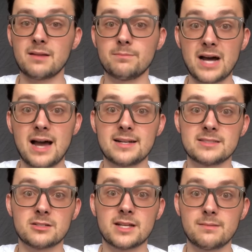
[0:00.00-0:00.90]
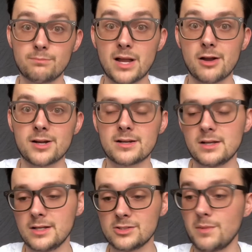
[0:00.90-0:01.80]
of bodies are getting buried.
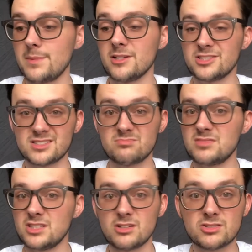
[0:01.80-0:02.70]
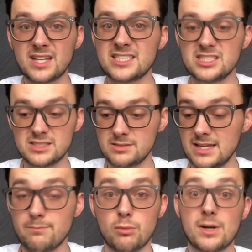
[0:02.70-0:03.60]
So maybe they're just, you know, they just
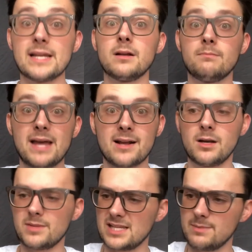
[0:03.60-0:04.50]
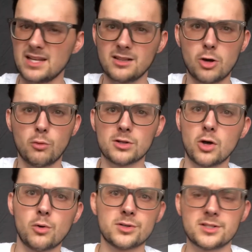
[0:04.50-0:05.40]
keep bringing them back up. They keep getting lower and
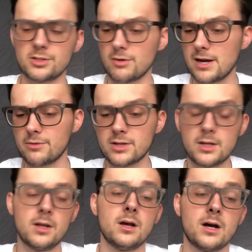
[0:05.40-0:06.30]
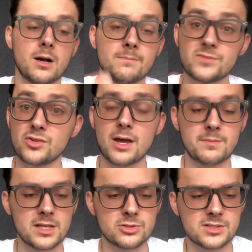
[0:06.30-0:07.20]
lower into the ground. So that'd
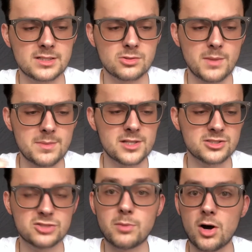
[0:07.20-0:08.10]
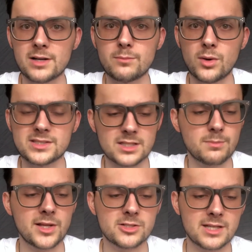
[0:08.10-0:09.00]
be interesting. So maybe there's spawning points that the
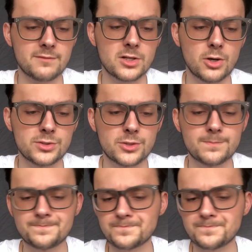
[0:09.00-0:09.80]
players have to go to.